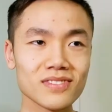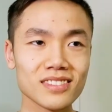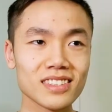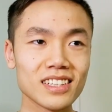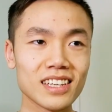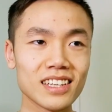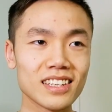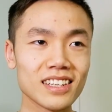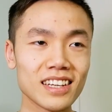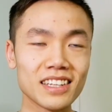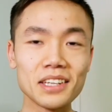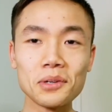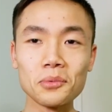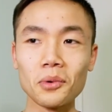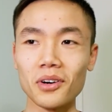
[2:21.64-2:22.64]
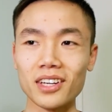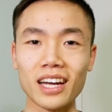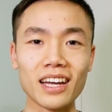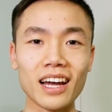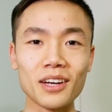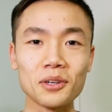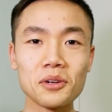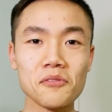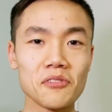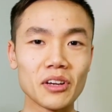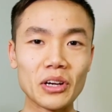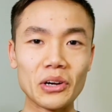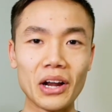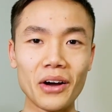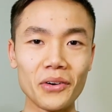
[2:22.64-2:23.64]
which I did acknowledge in the
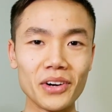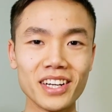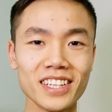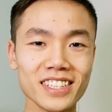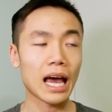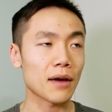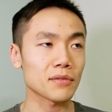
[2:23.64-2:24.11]
video, but